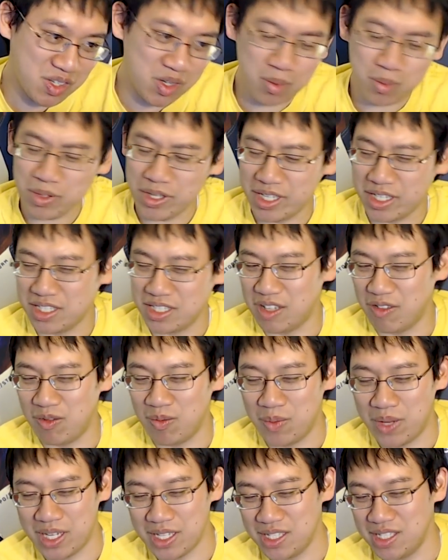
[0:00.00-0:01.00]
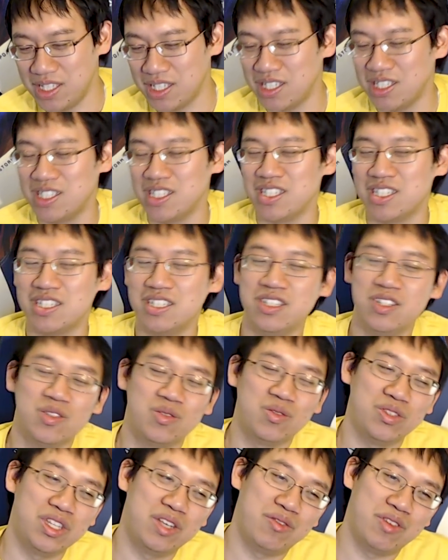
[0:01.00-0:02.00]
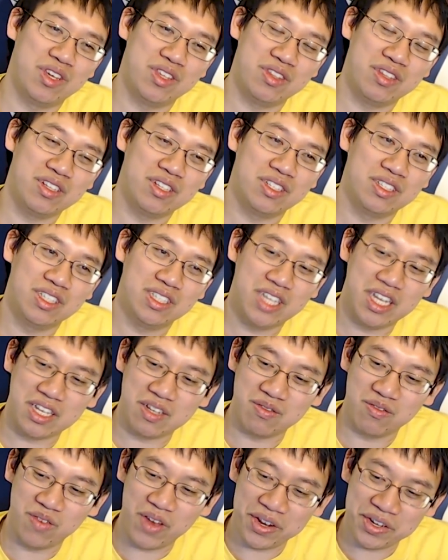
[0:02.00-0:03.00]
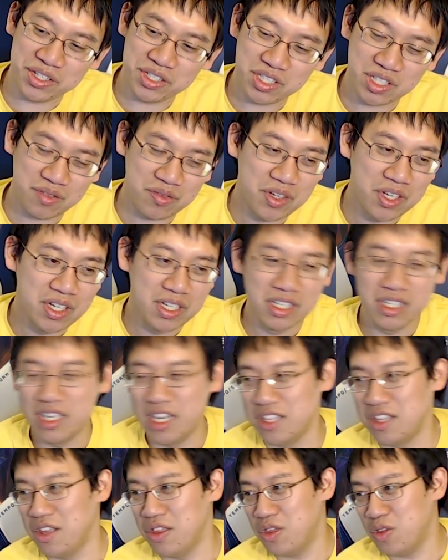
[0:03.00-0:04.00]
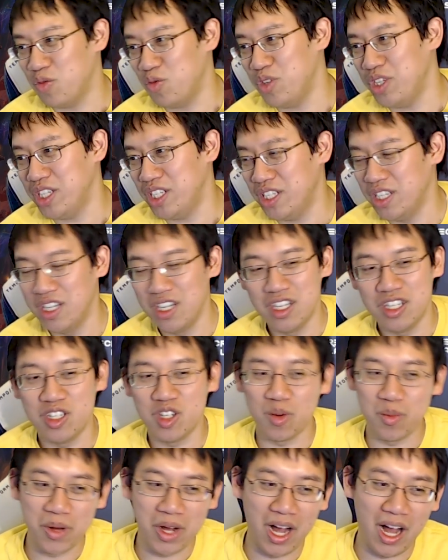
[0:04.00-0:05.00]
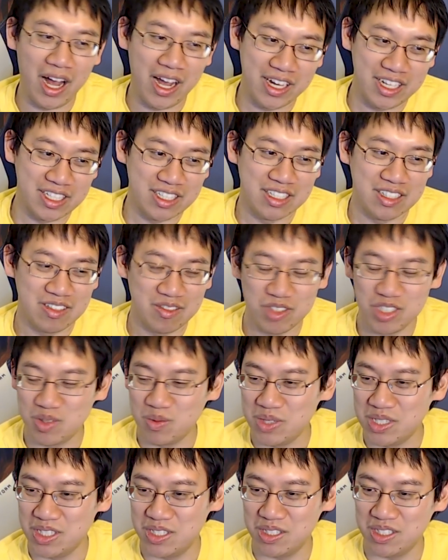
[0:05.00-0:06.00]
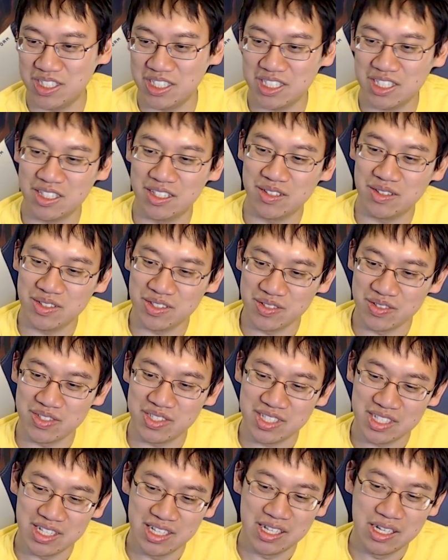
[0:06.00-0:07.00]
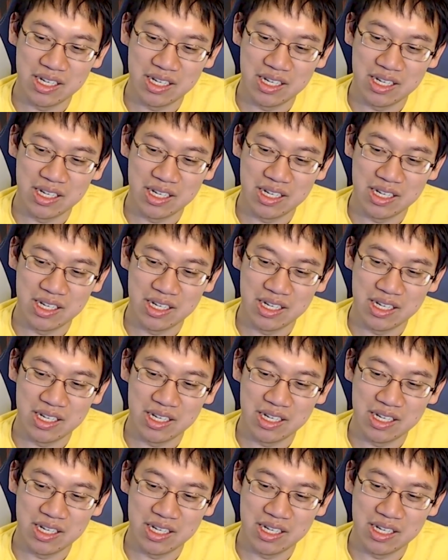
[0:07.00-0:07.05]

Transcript: You're playing a 7 mana 6-6. You don't really have anything to take advantage of. And then 3, you're behind, which means you're just going to lose.